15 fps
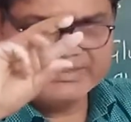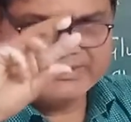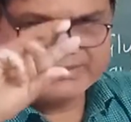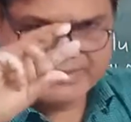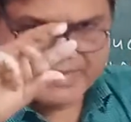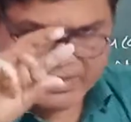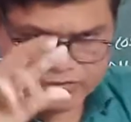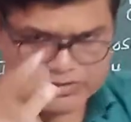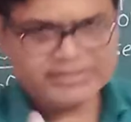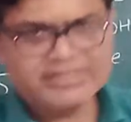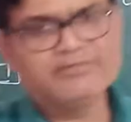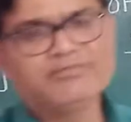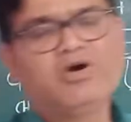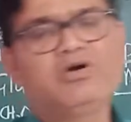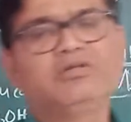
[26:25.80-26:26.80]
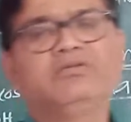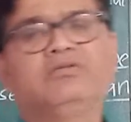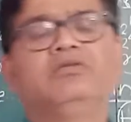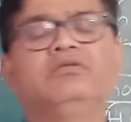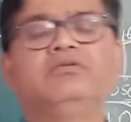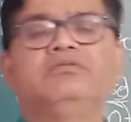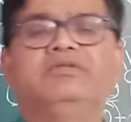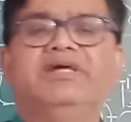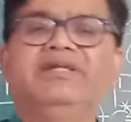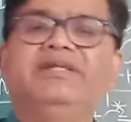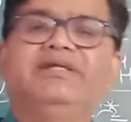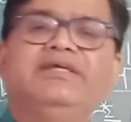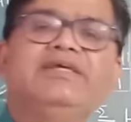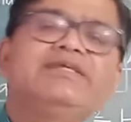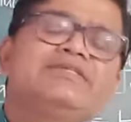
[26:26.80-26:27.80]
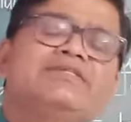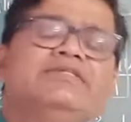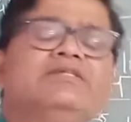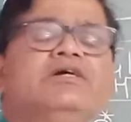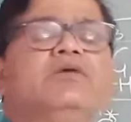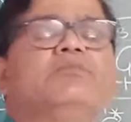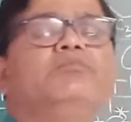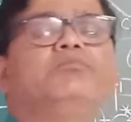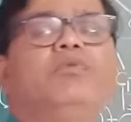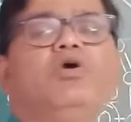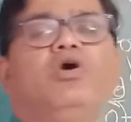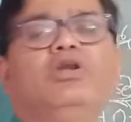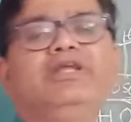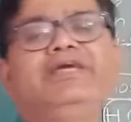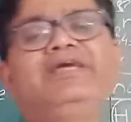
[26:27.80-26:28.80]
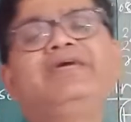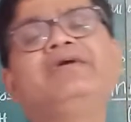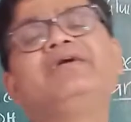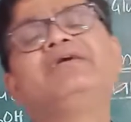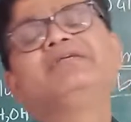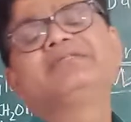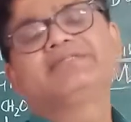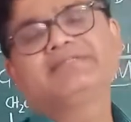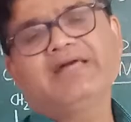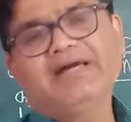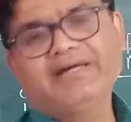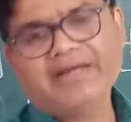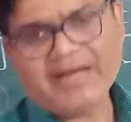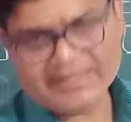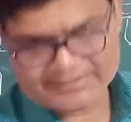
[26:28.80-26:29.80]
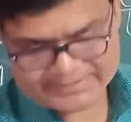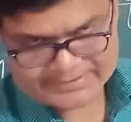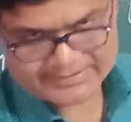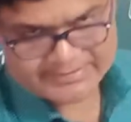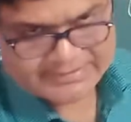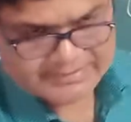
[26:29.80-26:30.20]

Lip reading: is glycosidic bond, then it is polysaccharides.